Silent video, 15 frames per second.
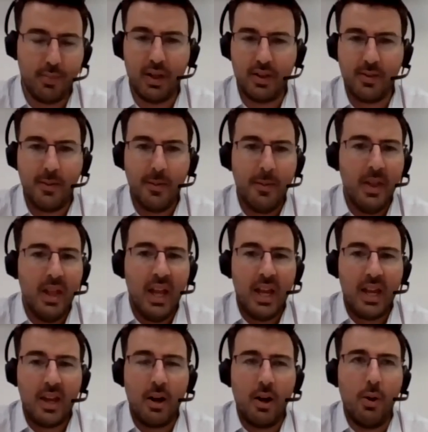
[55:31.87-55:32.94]
But,
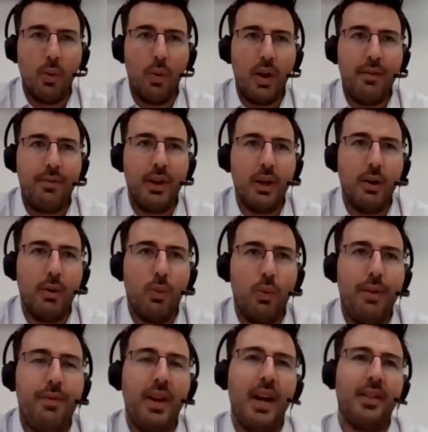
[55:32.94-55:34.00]
you know, if you're
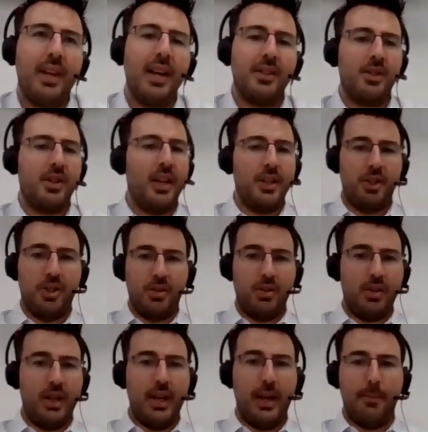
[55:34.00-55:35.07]
at that stage,
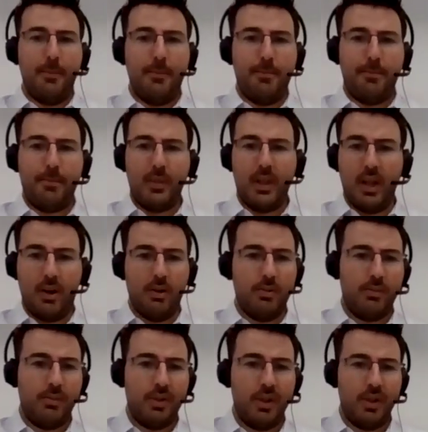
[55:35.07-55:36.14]
you know,
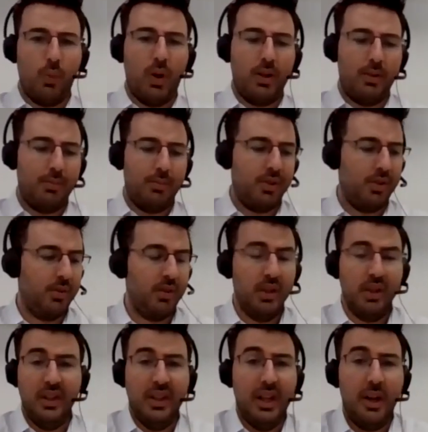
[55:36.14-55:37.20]
you're welcome to
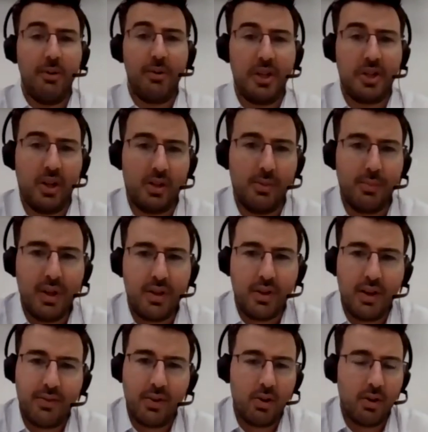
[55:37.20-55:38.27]
reach out to me to
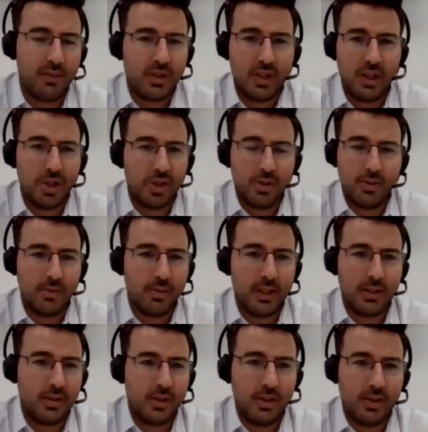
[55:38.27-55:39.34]
have a conversation.
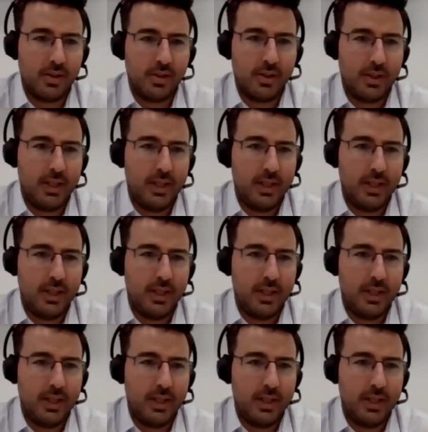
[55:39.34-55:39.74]
It's,